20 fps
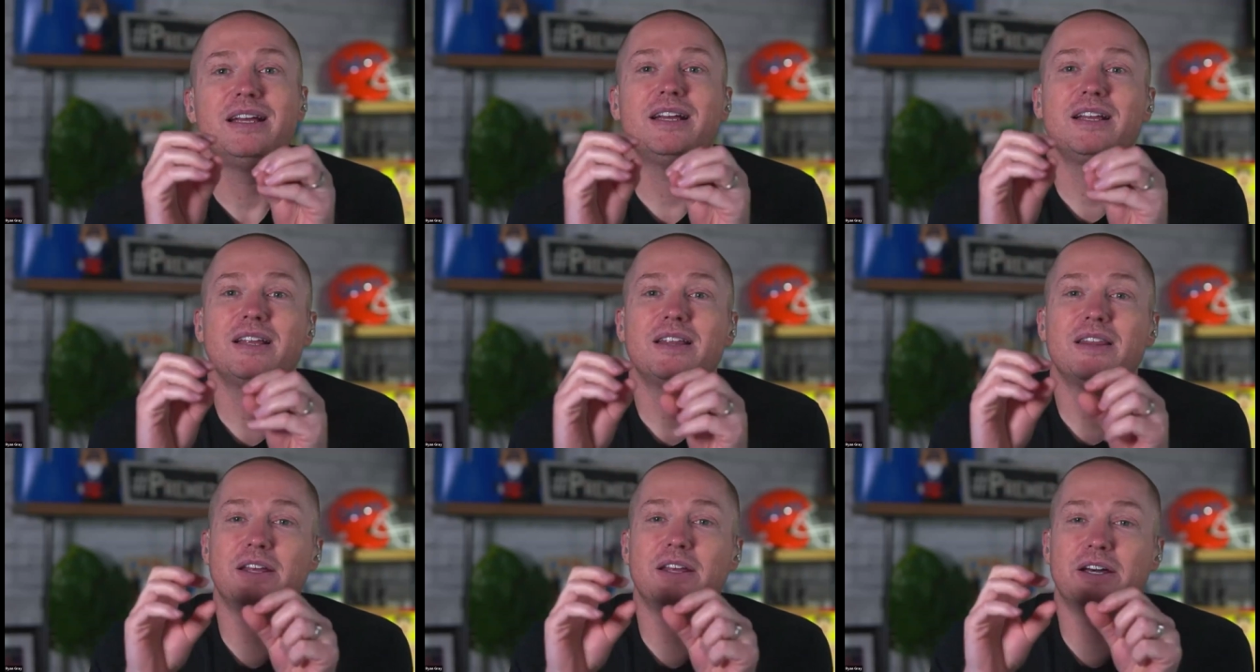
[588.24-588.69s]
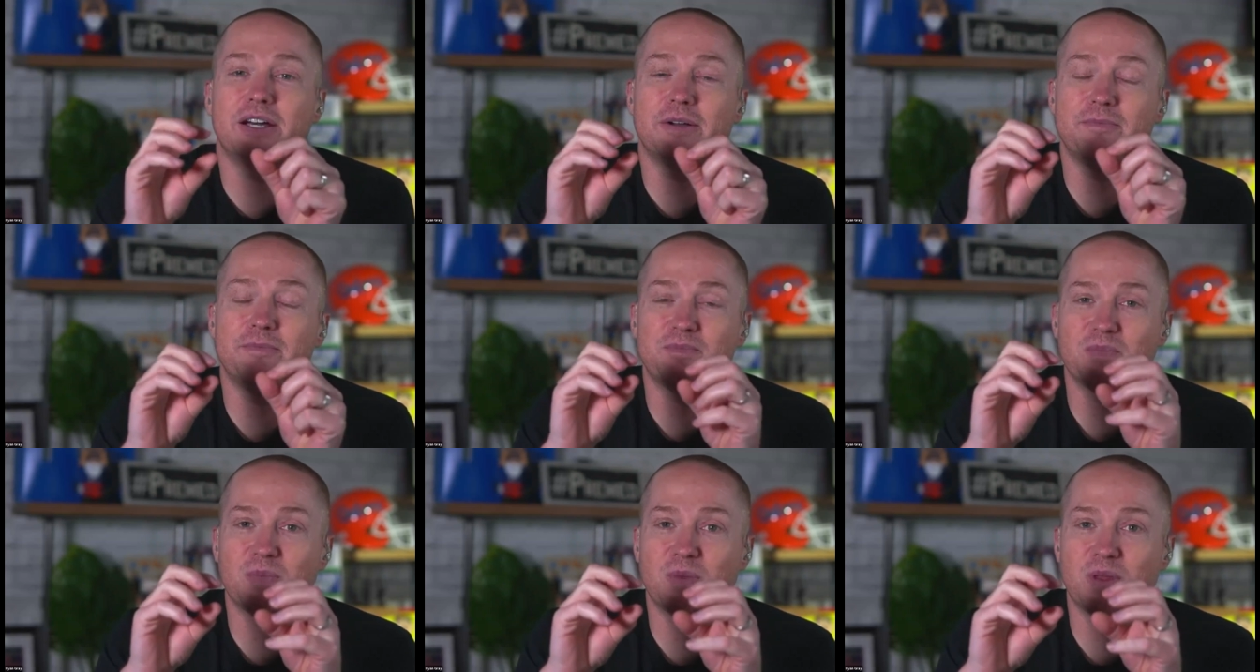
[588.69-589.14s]
the
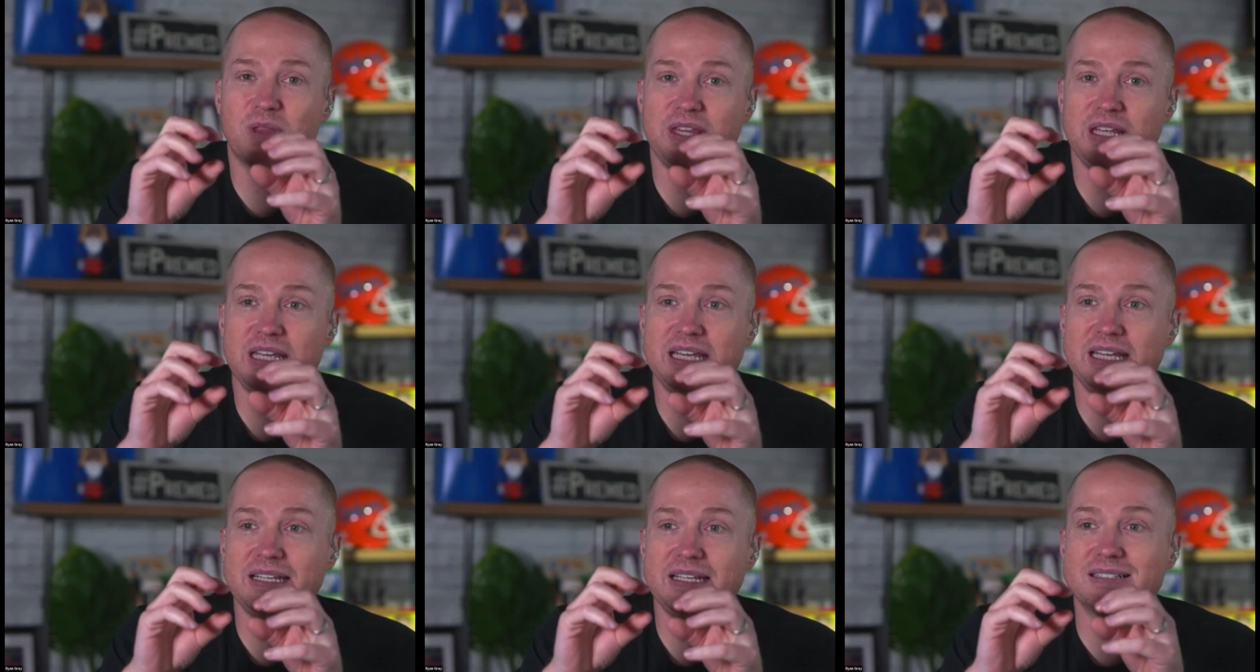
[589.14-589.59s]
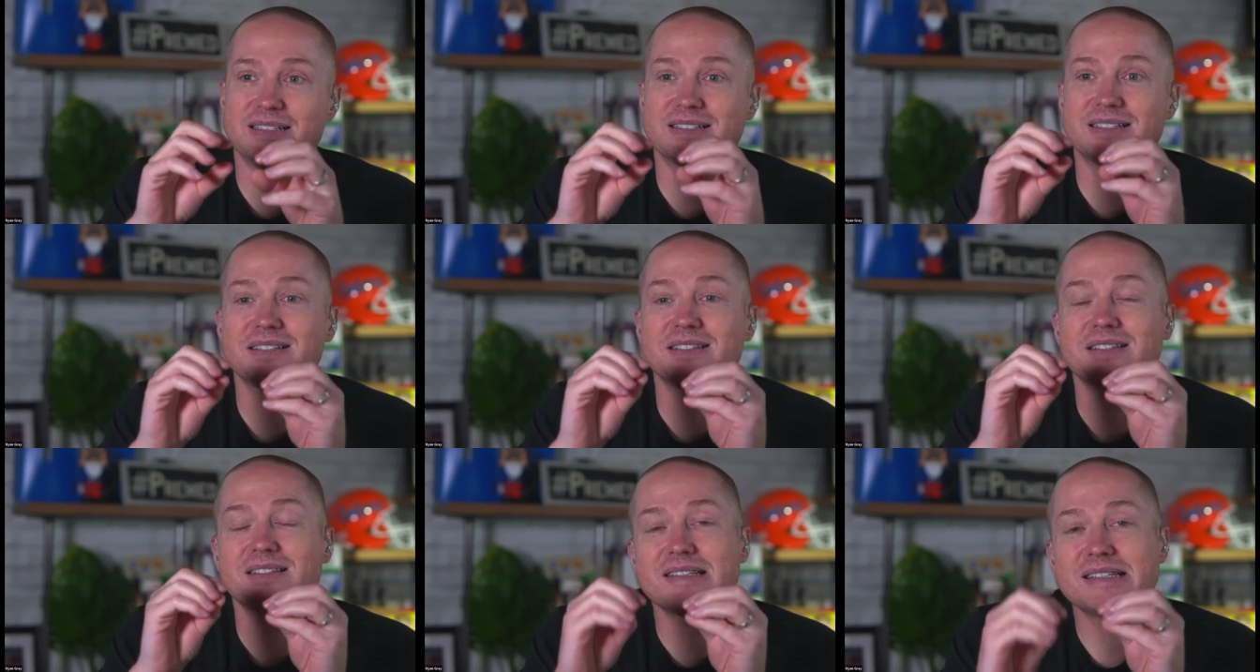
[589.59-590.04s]
the
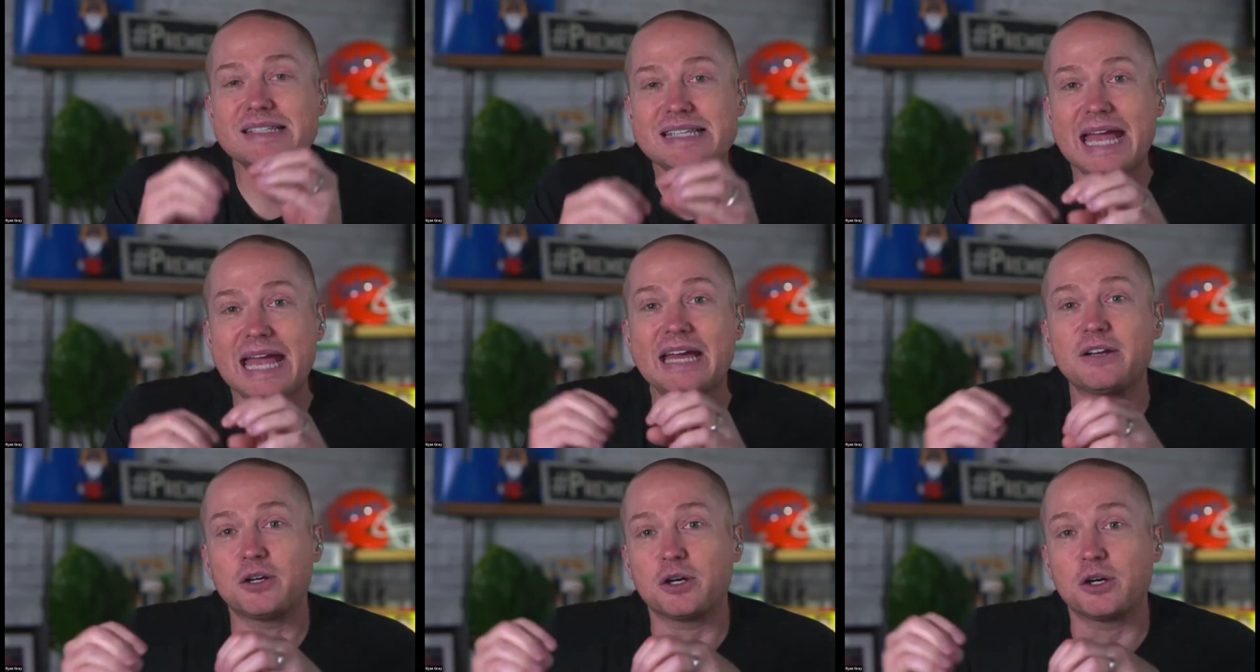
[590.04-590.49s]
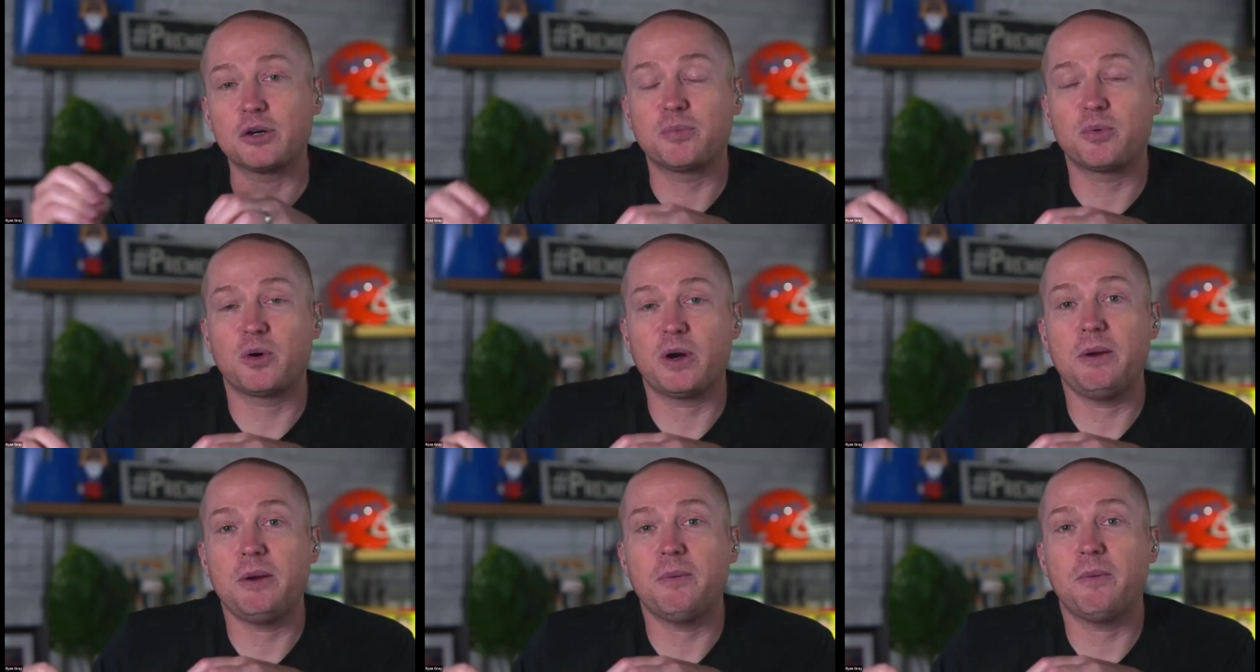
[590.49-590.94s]
standard
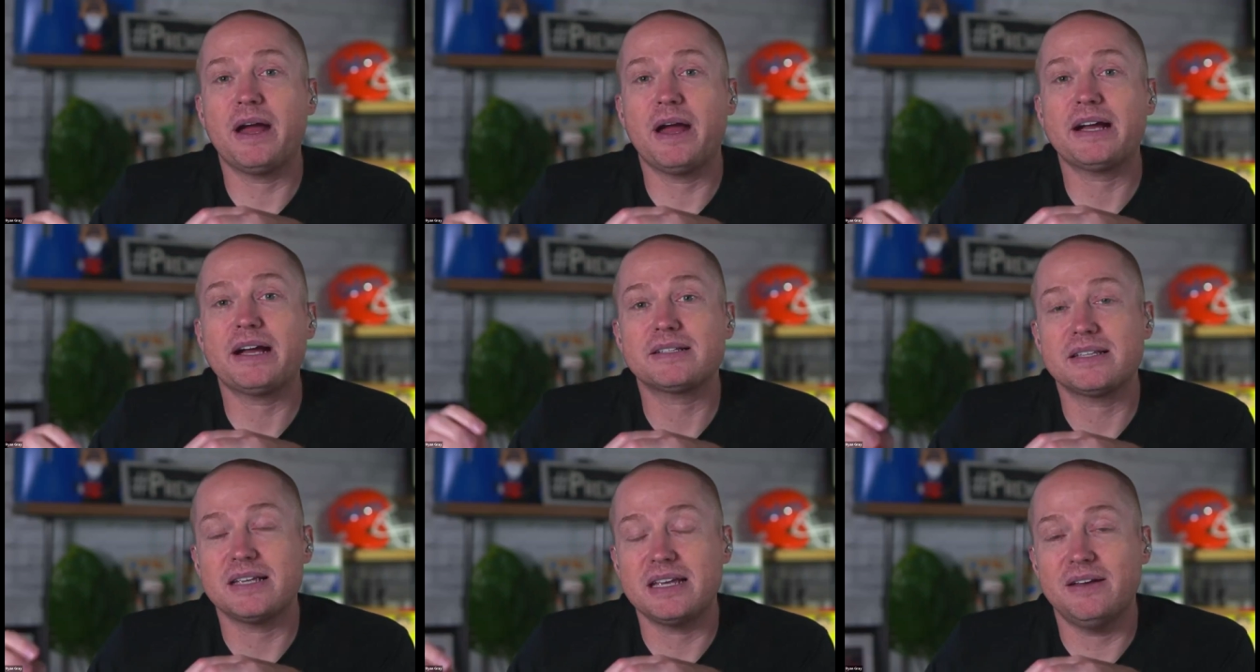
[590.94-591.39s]
prereqs